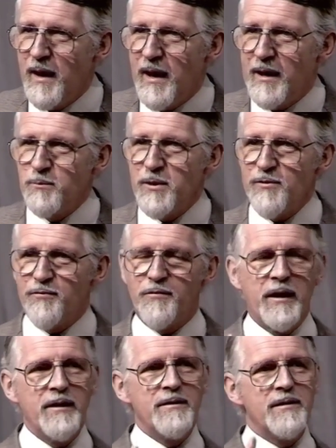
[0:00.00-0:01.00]
And we
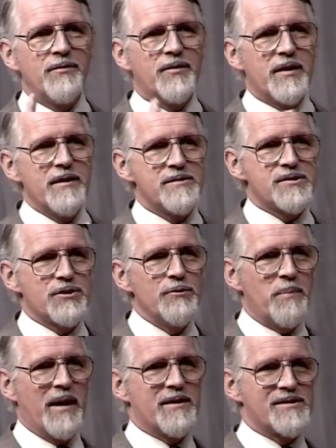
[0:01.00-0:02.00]
find in these two
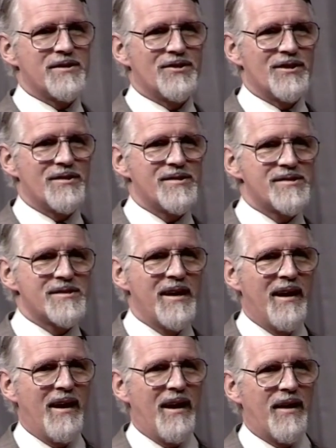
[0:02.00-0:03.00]
passages
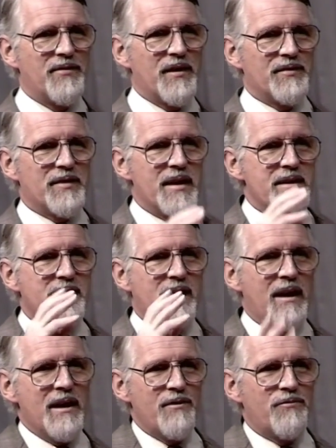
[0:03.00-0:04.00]
that they
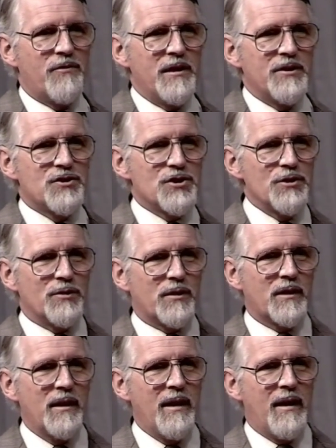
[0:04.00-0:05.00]
carefully
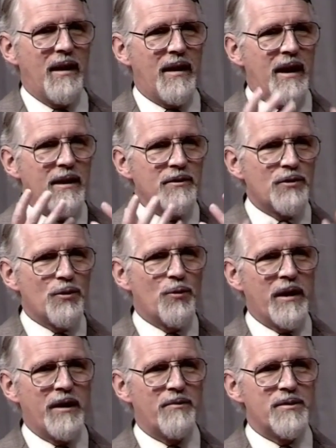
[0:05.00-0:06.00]
took
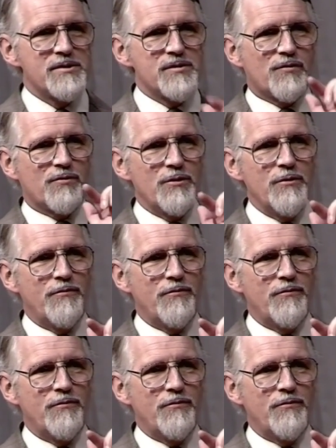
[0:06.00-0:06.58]
inquirers through